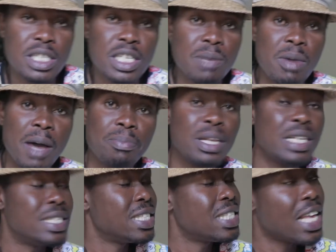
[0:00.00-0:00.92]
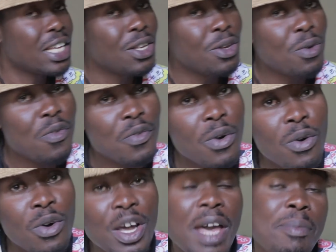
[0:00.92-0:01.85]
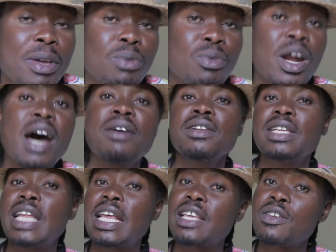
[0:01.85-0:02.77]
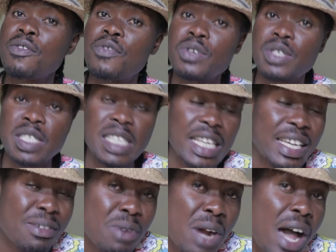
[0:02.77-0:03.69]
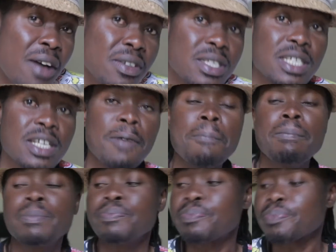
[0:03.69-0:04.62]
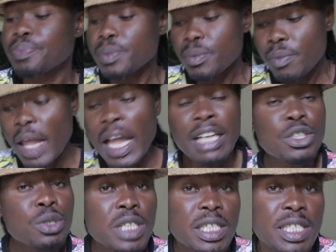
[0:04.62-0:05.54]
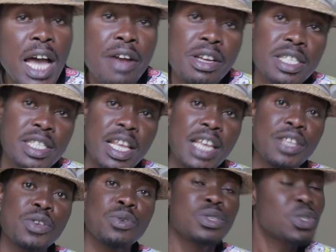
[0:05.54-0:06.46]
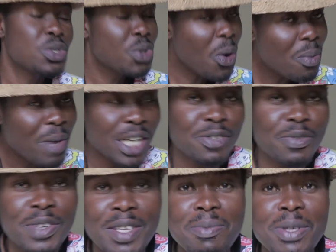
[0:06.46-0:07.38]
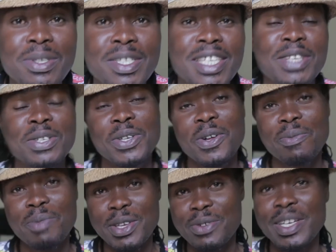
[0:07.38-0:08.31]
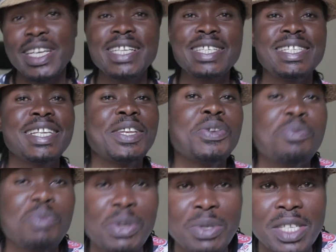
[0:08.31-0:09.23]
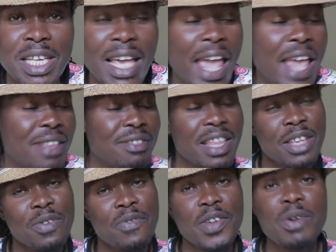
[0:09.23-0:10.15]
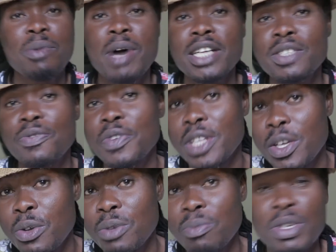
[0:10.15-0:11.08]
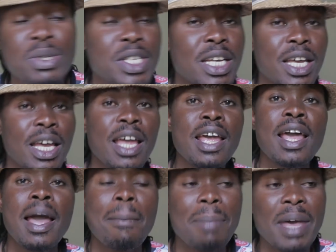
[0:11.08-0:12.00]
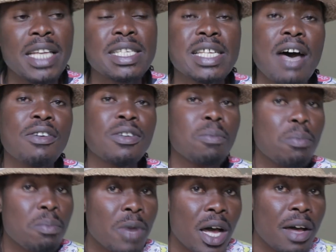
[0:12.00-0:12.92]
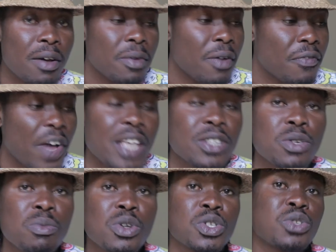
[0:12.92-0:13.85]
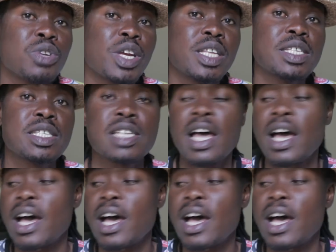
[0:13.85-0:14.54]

Sima. Please, thank you for coming around. Thank you for sticking around. Joseph Arians, thank you so much for the music. You told me you're releasing new music. Hey, thank you very much for the good music. Bensound, Fizal Mostrixx,